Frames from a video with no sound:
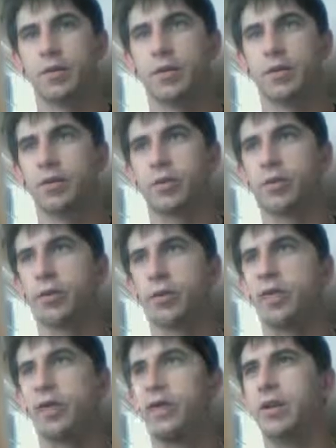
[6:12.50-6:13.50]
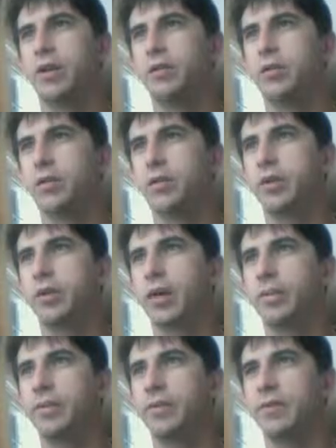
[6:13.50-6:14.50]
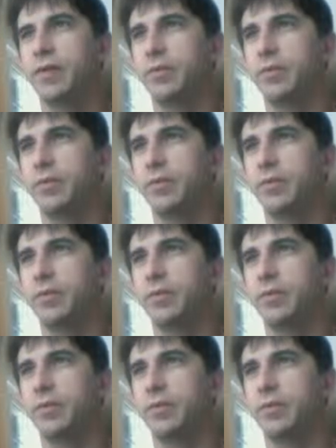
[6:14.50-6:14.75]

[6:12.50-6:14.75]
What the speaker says: Grid node could not be found?